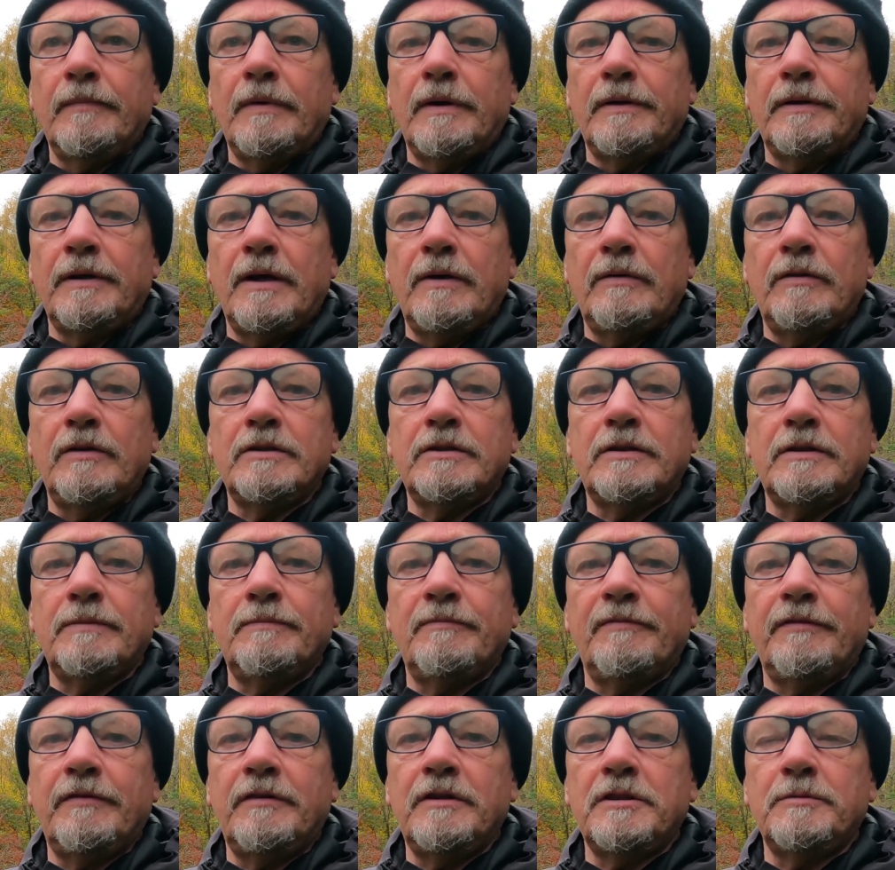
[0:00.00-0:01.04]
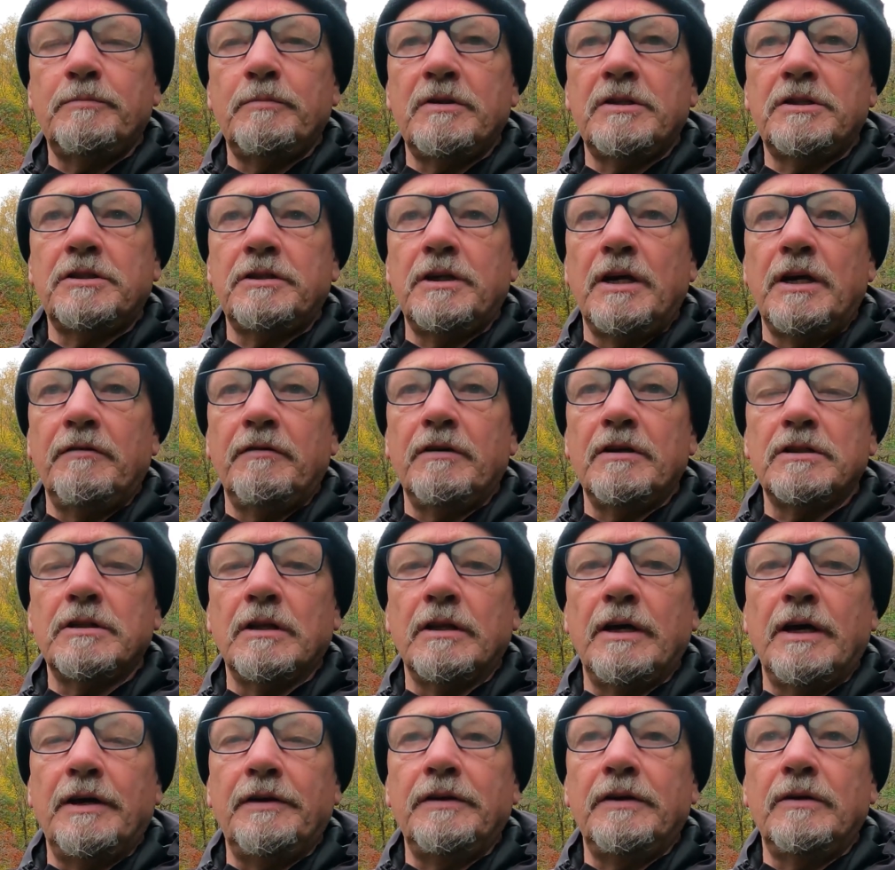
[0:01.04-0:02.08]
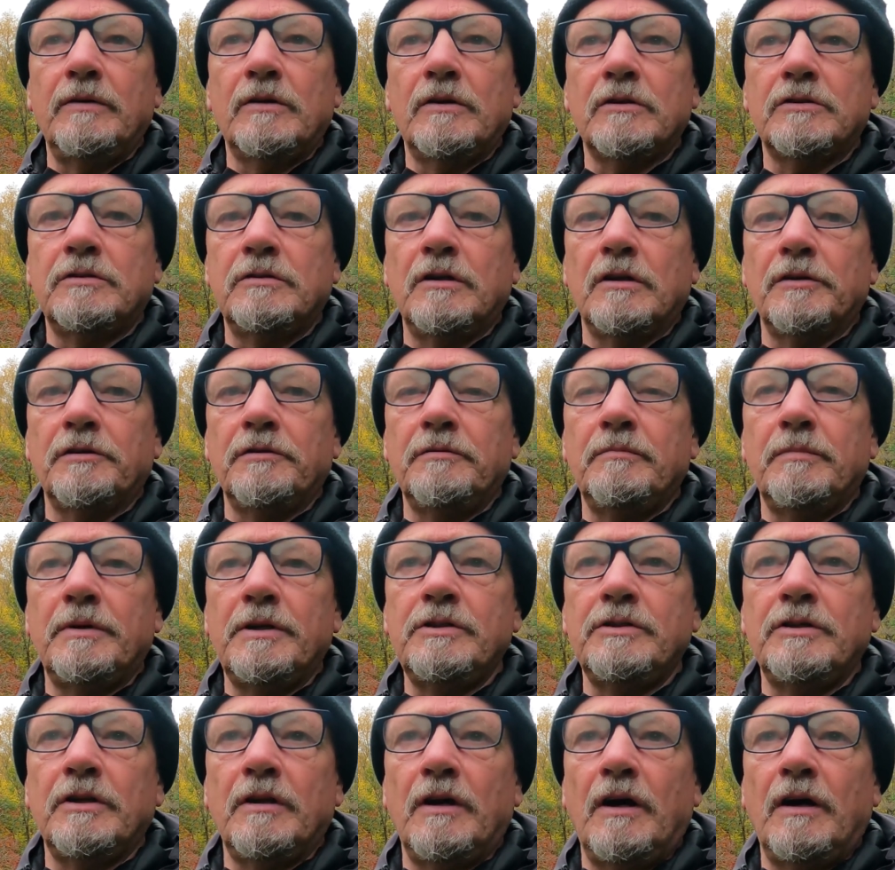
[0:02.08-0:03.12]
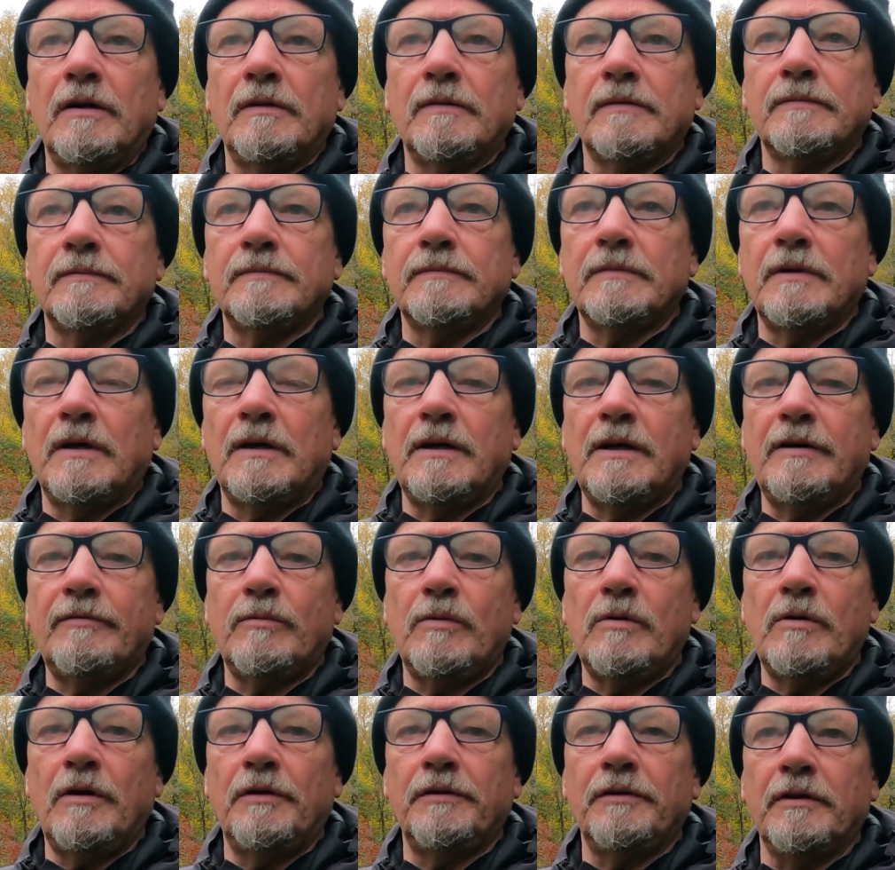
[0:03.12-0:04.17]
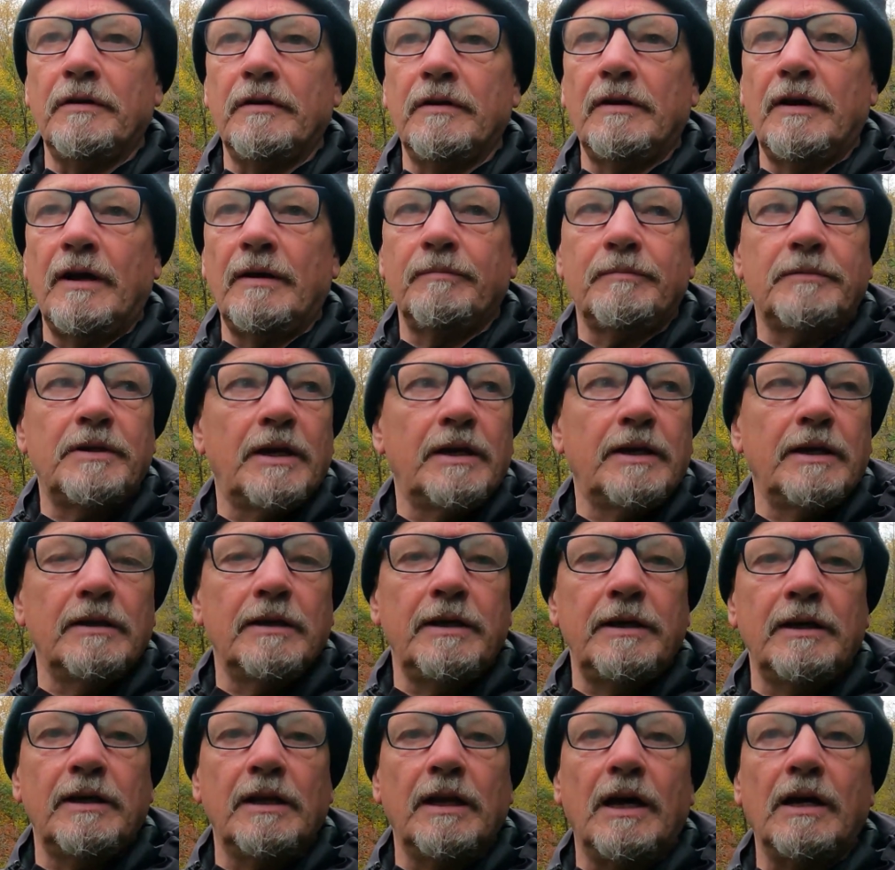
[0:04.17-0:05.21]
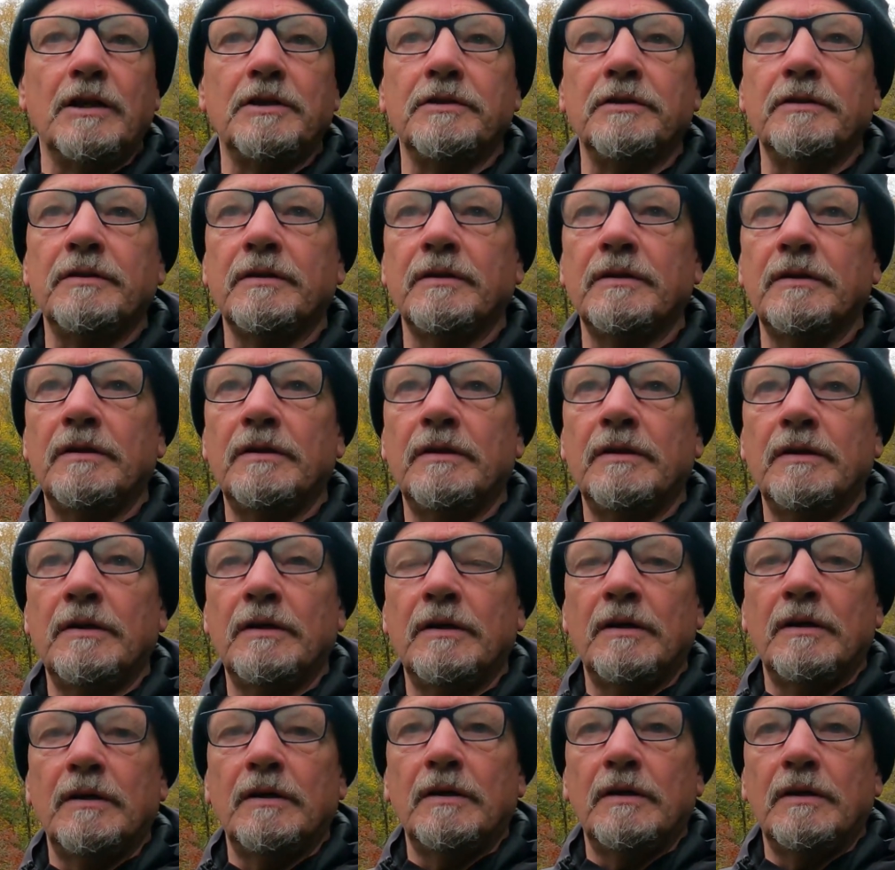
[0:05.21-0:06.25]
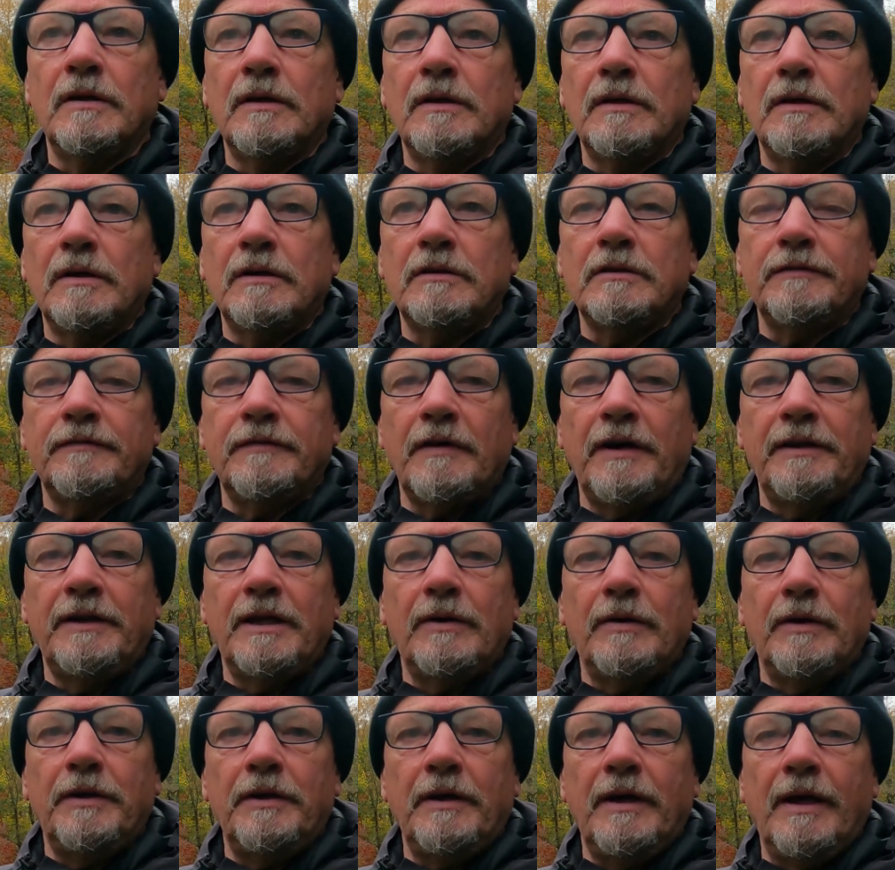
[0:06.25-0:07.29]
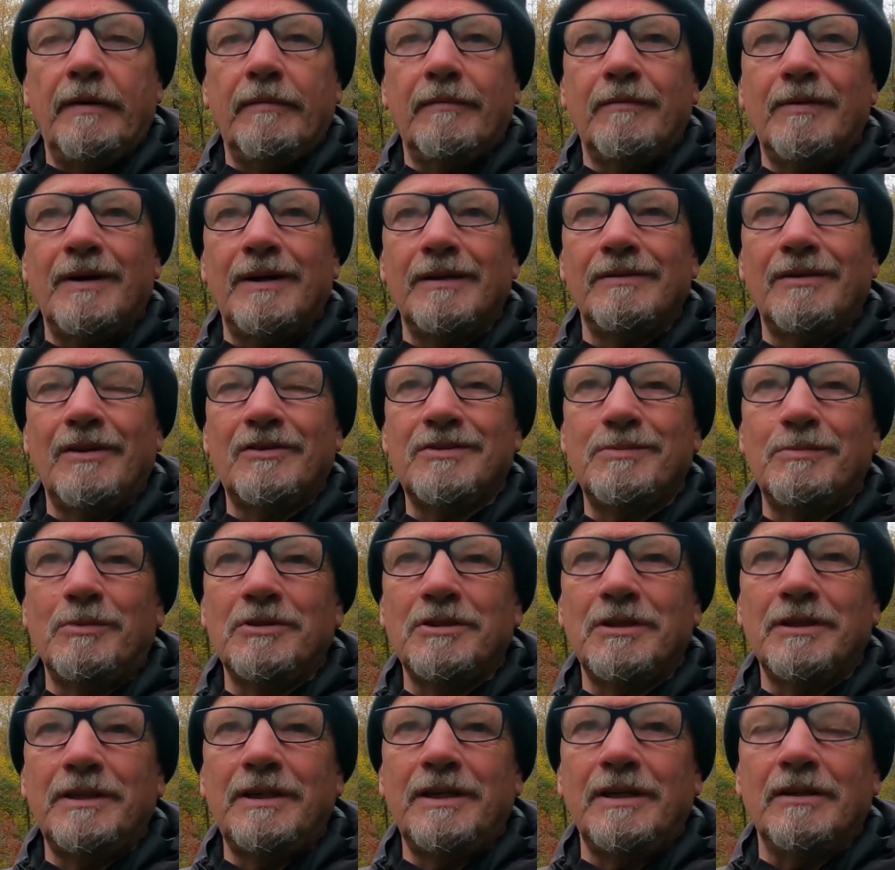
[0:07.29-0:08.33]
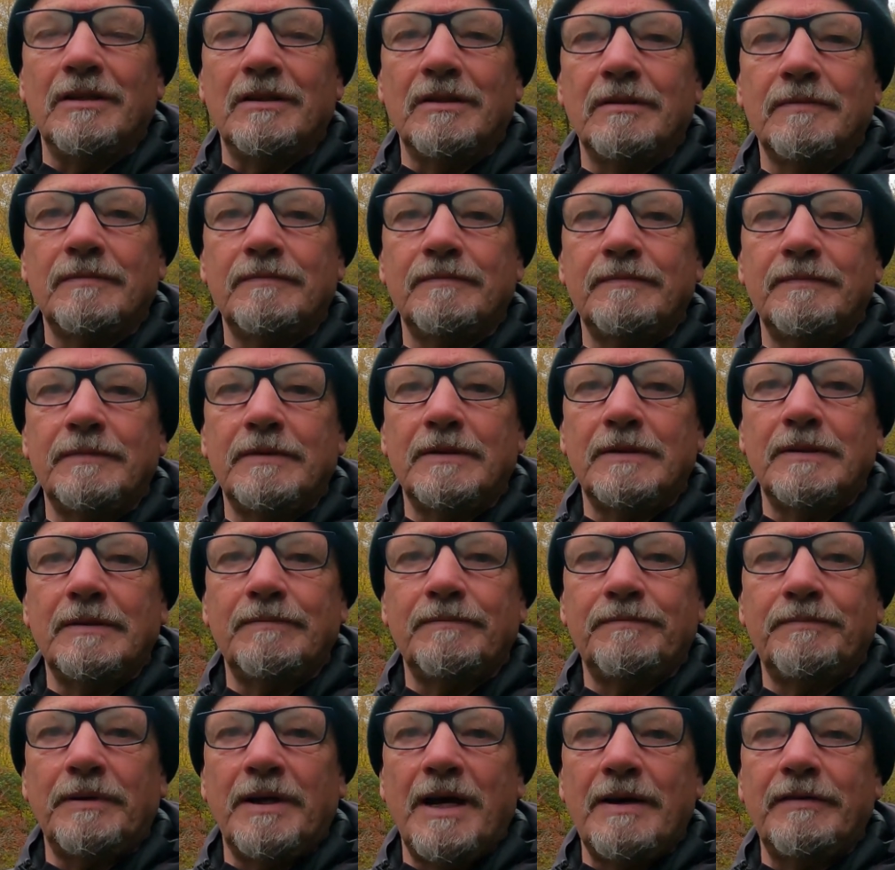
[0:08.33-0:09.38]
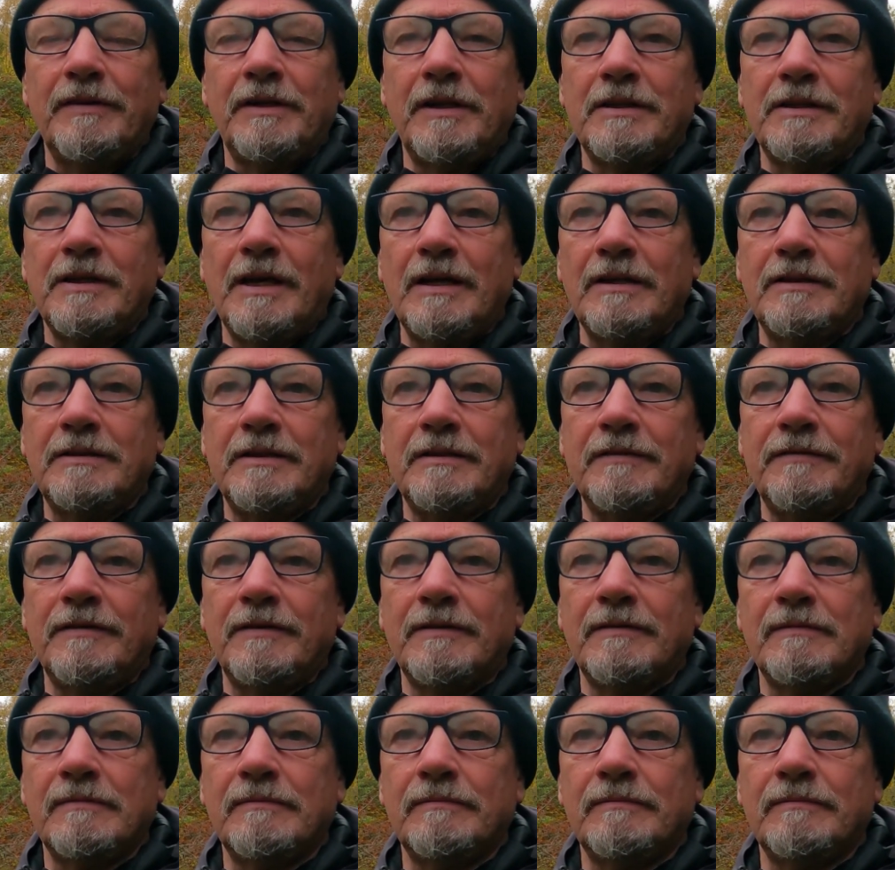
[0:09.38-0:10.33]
And now there's a very mysterious lady who goes to London Bridge a lot. I have warned her that I'm taking legal action to find out her name. Well, not so much legal, private detective.